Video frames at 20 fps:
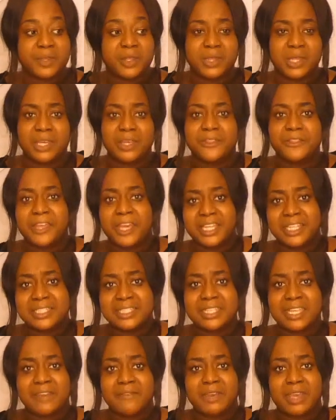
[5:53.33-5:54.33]
I think
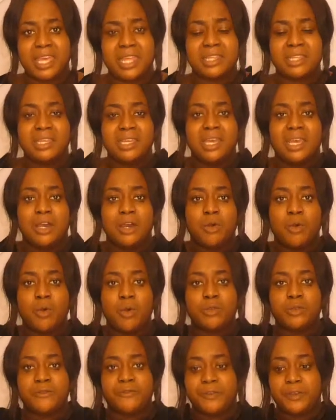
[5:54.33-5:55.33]
Thanksgiving,
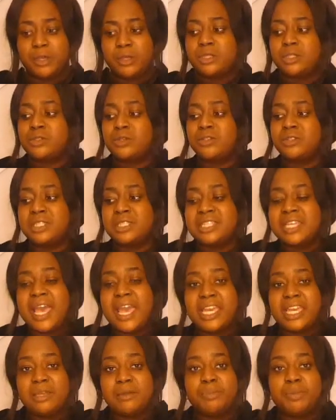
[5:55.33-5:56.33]
all the food is on the
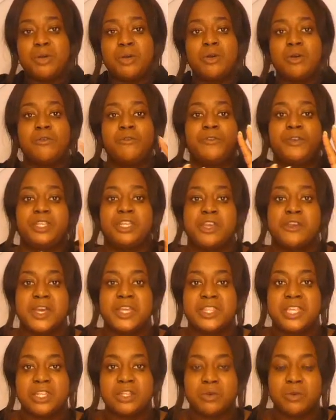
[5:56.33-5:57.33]
table for you,
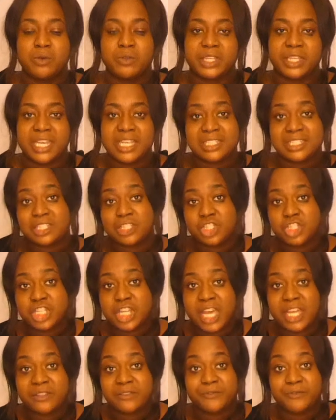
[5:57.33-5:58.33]
and then all the guests can
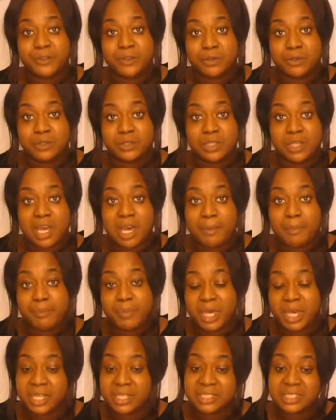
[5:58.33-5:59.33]
share the food
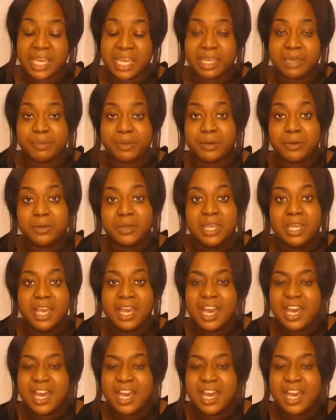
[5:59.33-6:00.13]
per table.